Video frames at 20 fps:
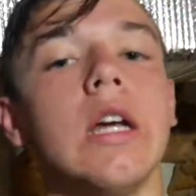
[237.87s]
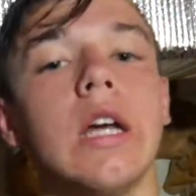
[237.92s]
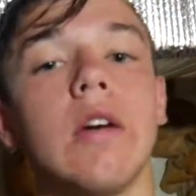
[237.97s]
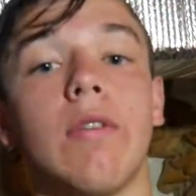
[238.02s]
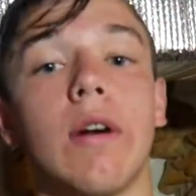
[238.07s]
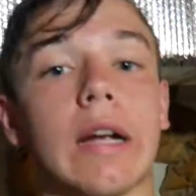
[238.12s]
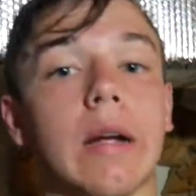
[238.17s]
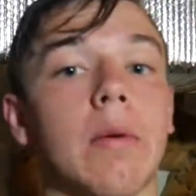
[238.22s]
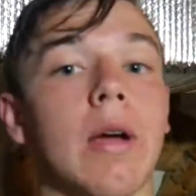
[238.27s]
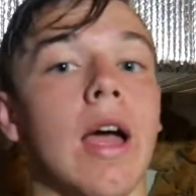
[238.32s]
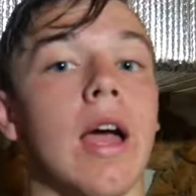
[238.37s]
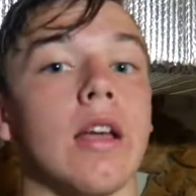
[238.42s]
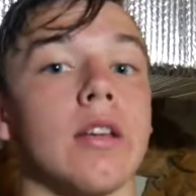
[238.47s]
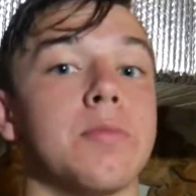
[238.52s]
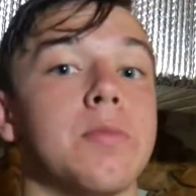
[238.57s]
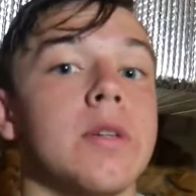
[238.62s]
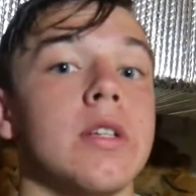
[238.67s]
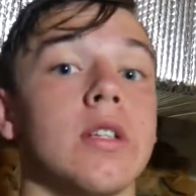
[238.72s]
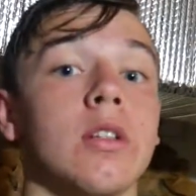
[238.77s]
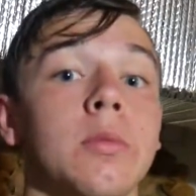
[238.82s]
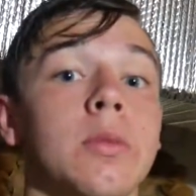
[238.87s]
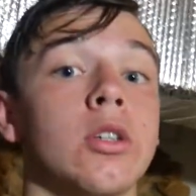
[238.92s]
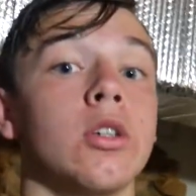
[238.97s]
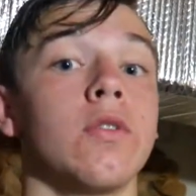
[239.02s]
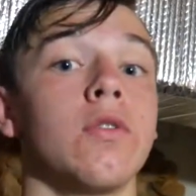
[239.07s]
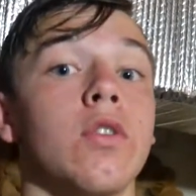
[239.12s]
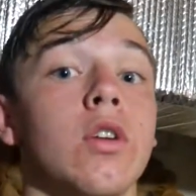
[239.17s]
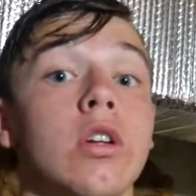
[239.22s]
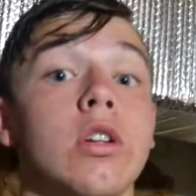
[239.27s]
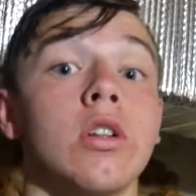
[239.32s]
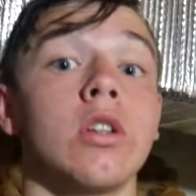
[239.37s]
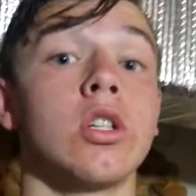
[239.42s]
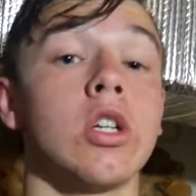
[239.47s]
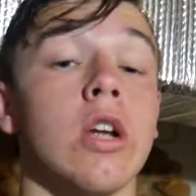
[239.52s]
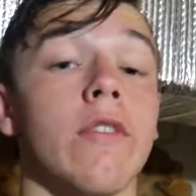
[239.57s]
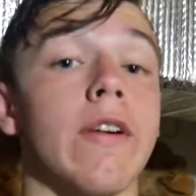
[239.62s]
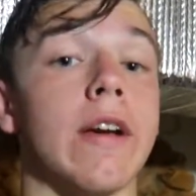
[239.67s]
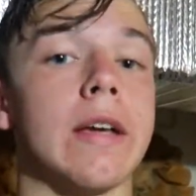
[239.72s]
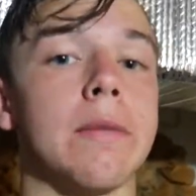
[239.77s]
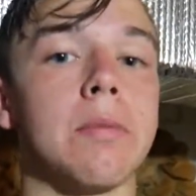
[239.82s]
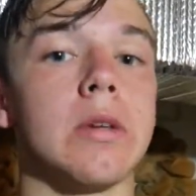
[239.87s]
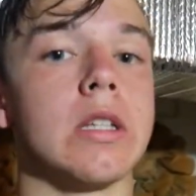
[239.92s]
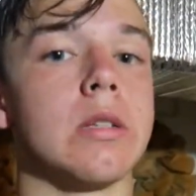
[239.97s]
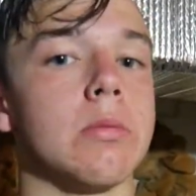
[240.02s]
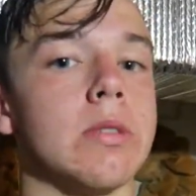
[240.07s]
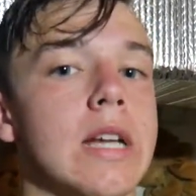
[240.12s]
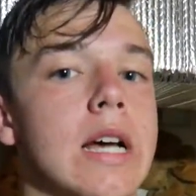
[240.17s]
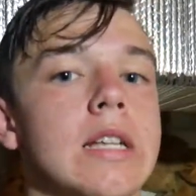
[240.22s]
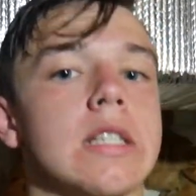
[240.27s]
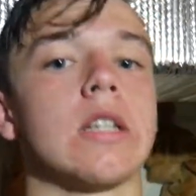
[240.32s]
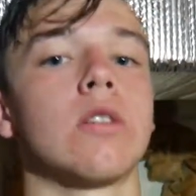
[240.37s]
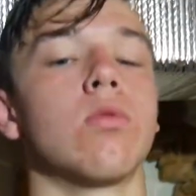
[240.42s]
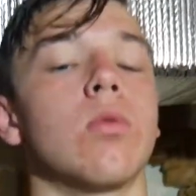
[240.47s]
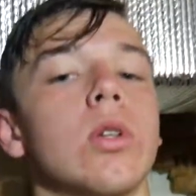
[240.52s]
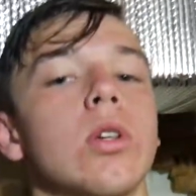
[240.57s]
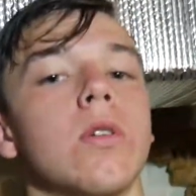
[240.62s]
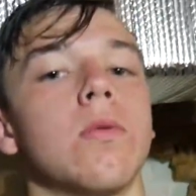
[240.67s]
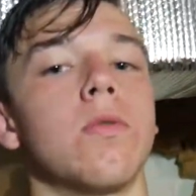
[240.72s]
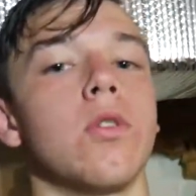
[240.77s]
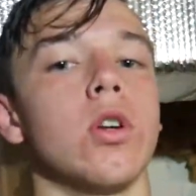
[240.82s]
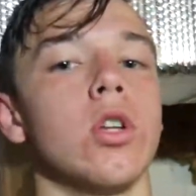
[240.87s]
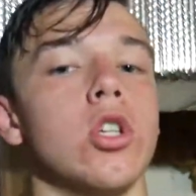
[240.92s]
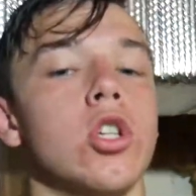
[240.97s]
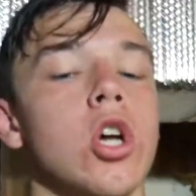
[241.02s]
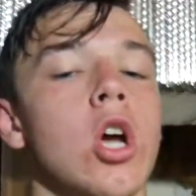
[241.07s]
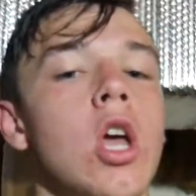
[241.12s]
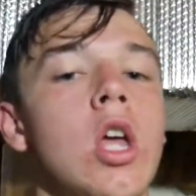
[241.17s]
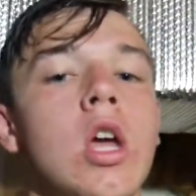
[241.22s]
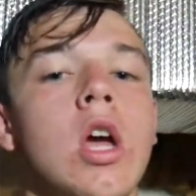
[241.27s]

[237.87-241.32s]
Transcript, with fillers: If I get my ass beat, it'll be good footage. If I beat someone's ass, that's really good footage.